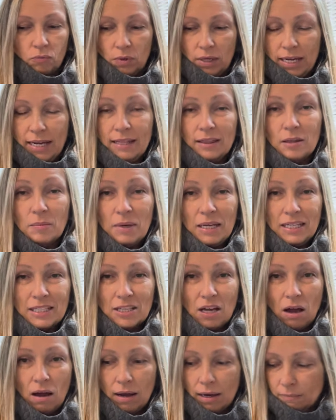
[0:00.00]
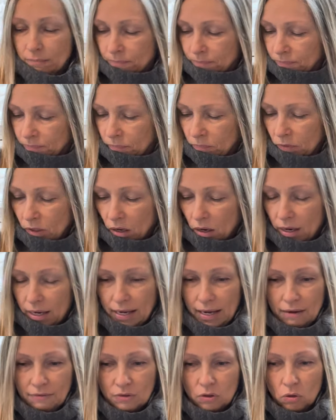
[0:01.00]
in the meantime, I
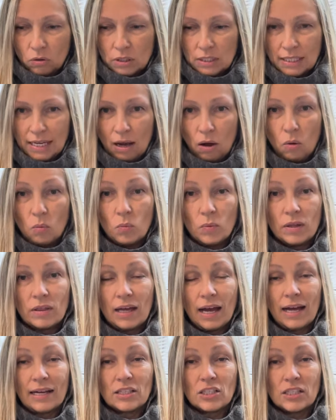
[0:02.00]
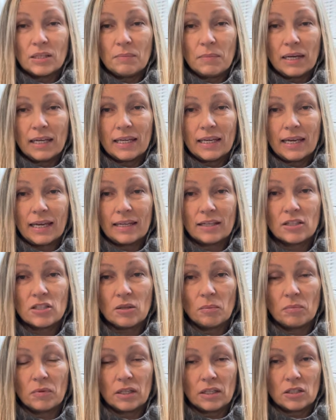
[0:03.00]
have got to get on with actually making
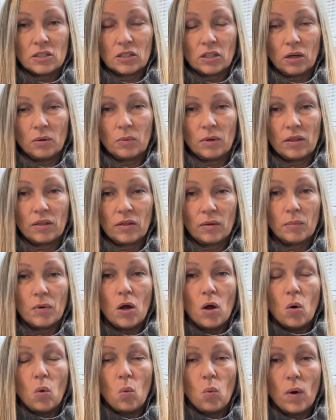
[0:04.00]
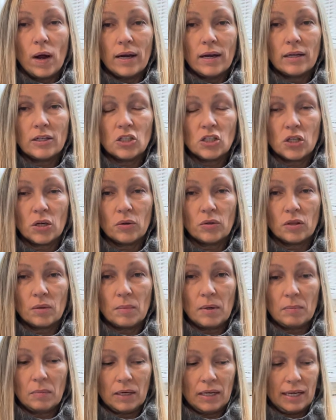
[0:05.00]
something to go with them. When I showed them
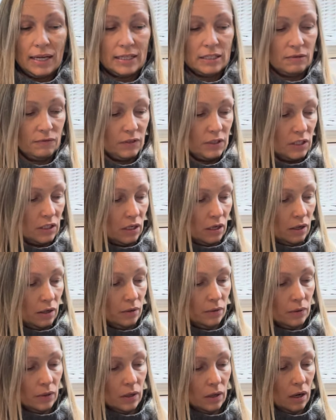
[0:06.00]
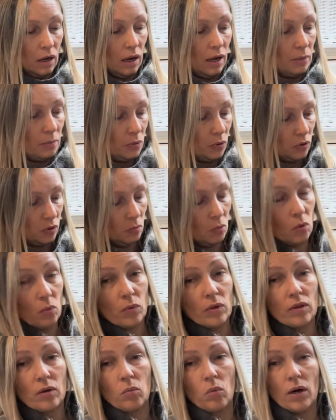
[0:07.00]
in my last video, I put them on
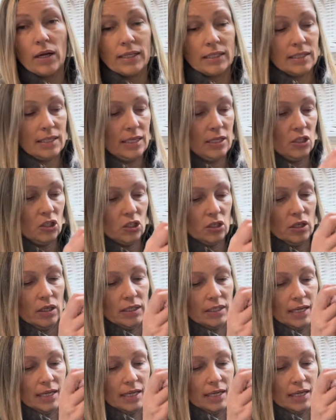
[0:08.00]
with a white t-shirt